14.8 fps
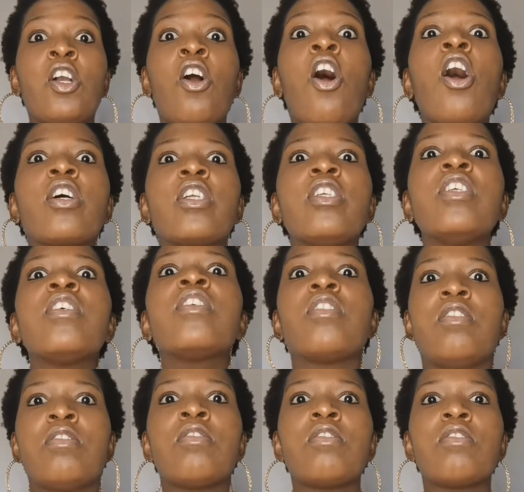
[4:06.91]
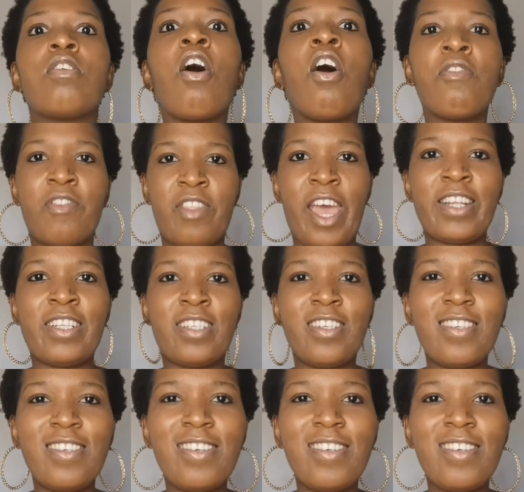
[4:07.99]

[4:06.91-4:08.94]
cognizant of that.